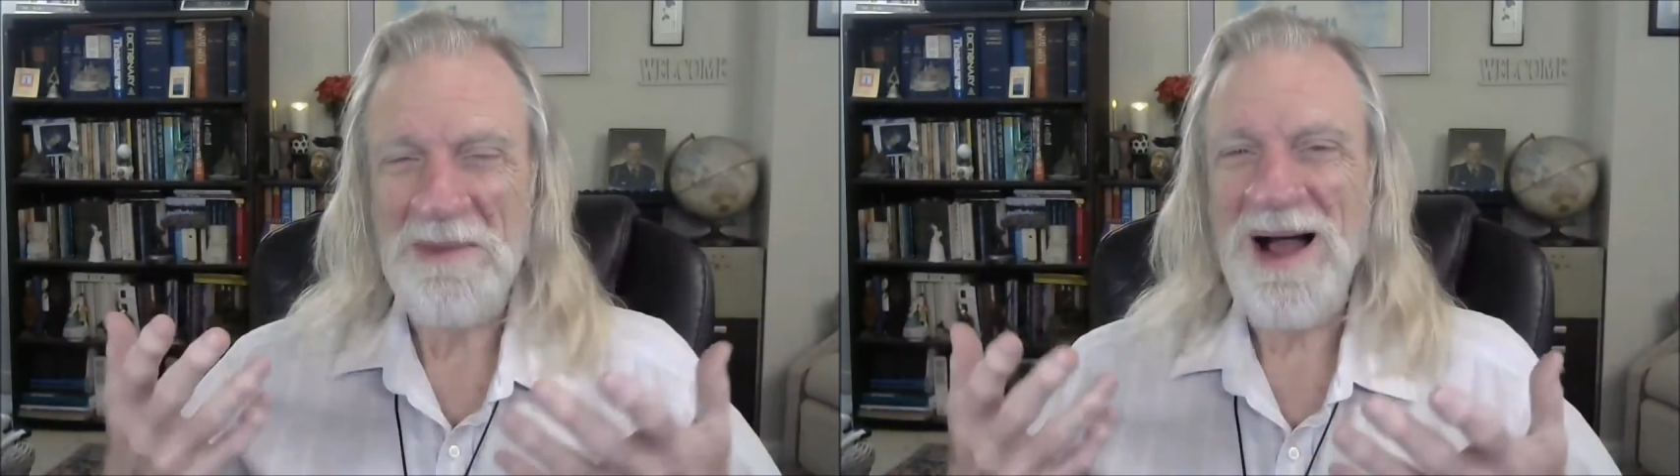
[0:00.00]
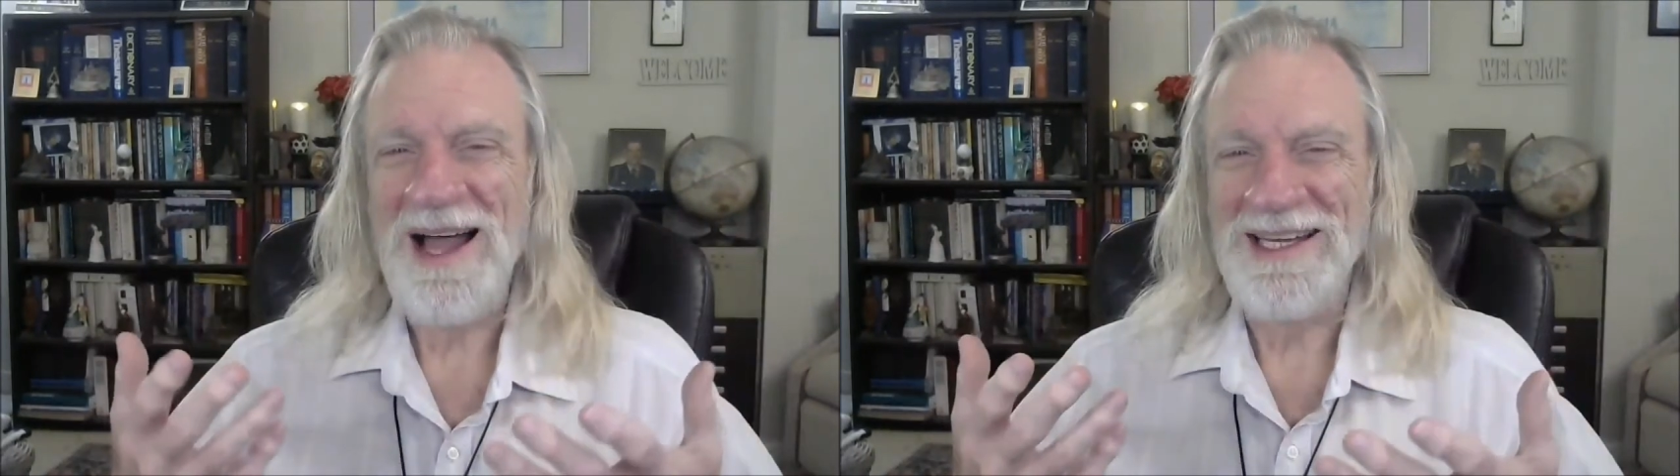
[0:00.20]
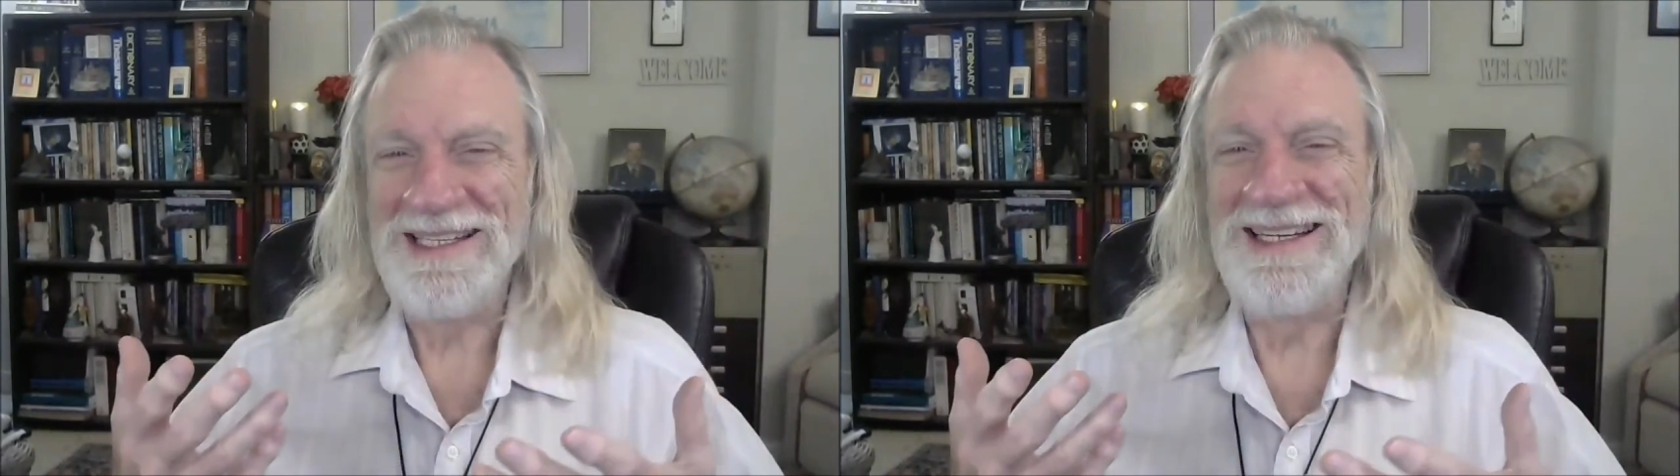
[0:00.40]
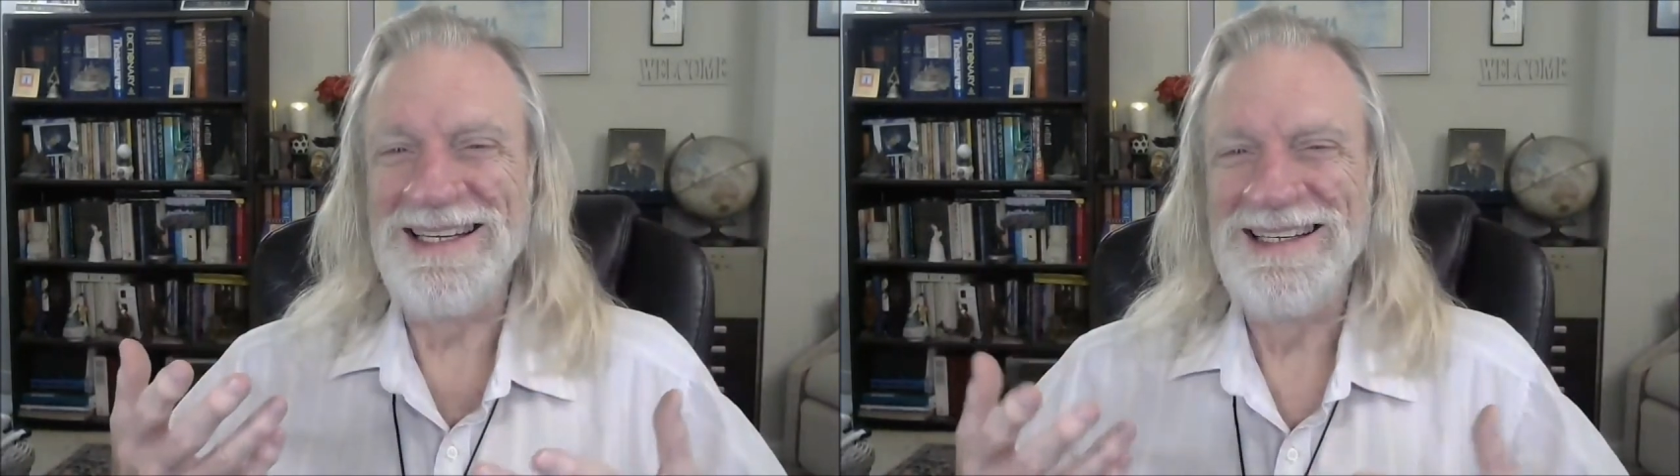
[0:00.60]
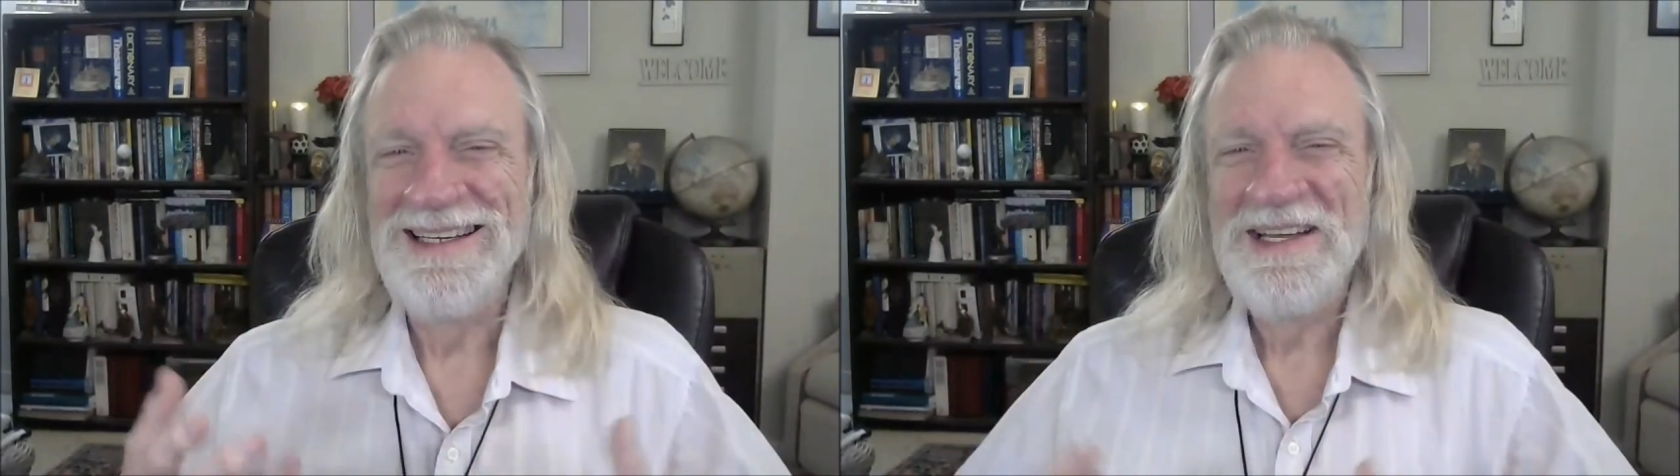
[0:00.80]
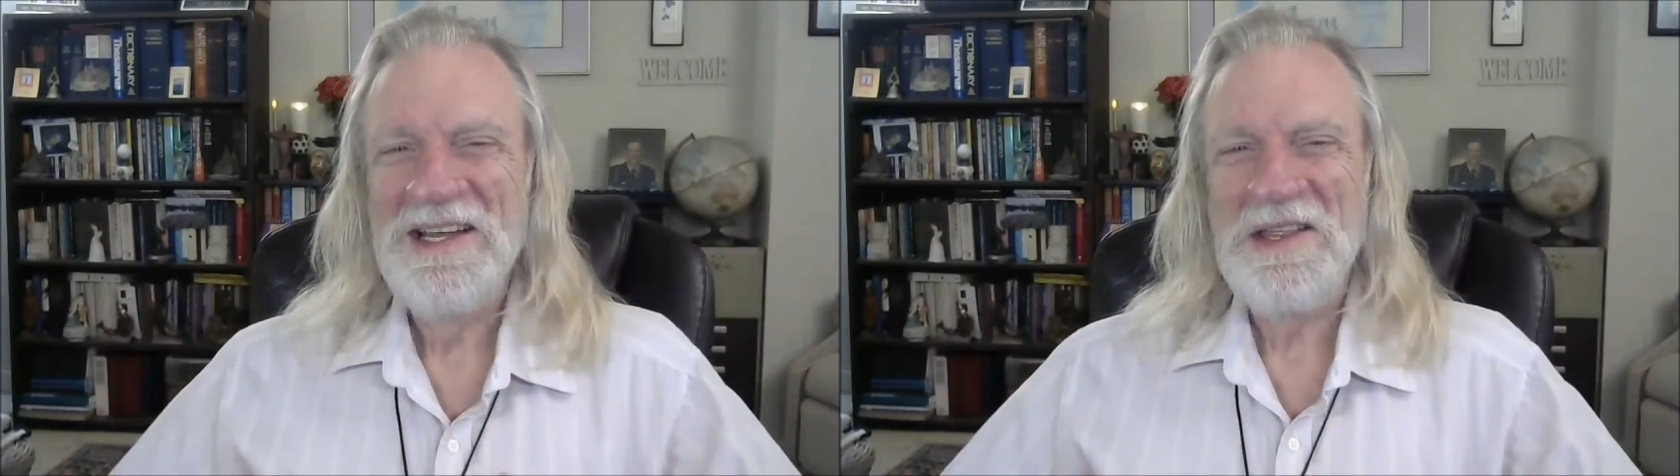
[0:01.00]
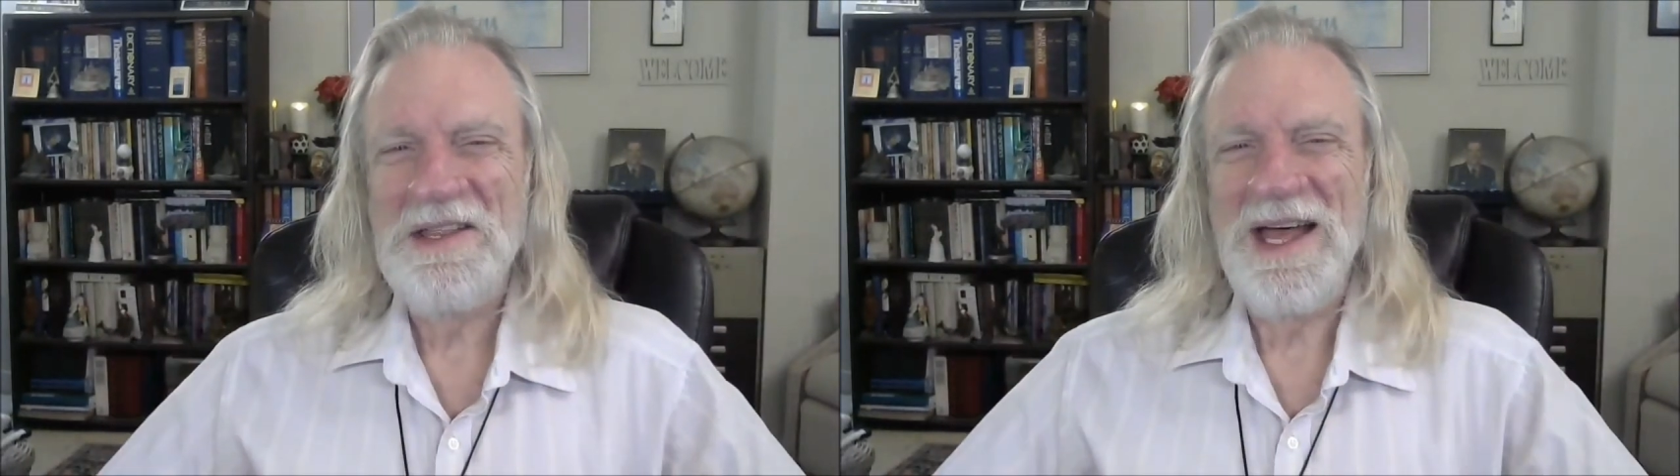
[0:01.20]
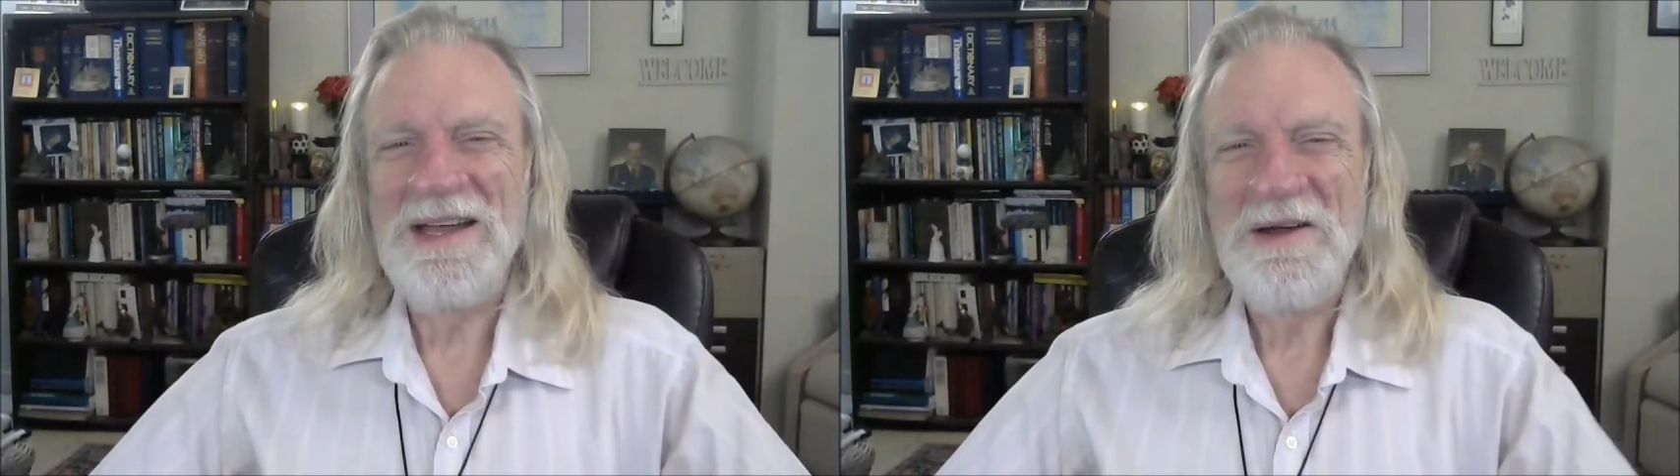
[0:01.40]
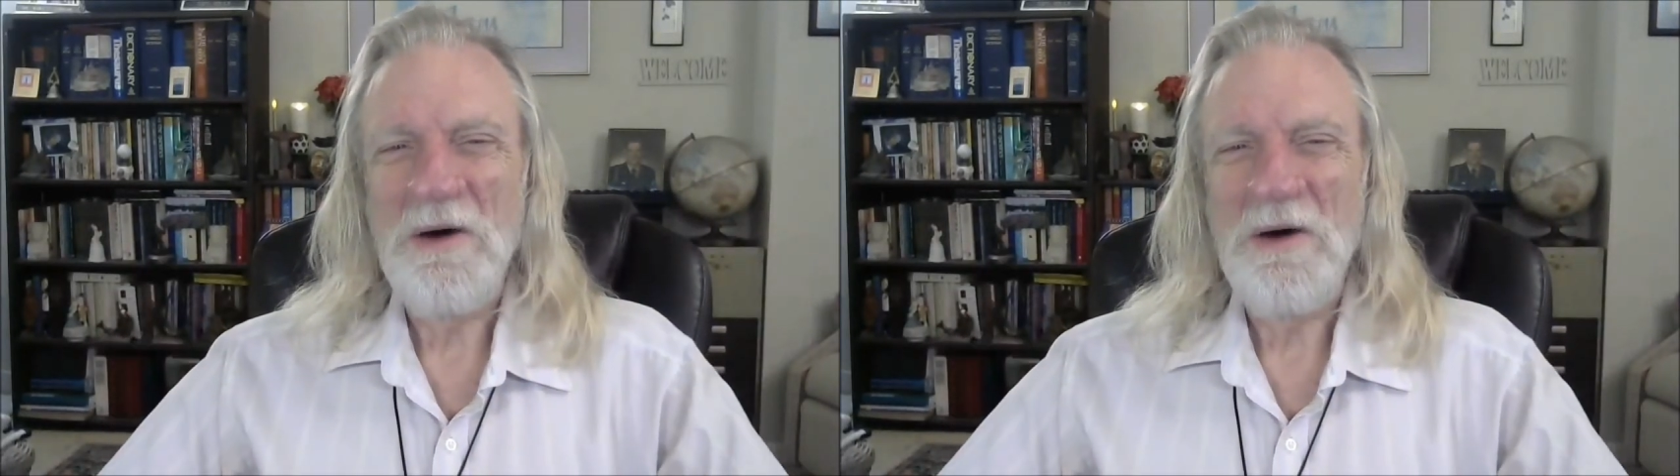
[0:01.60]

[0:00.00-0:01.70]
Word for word: mind that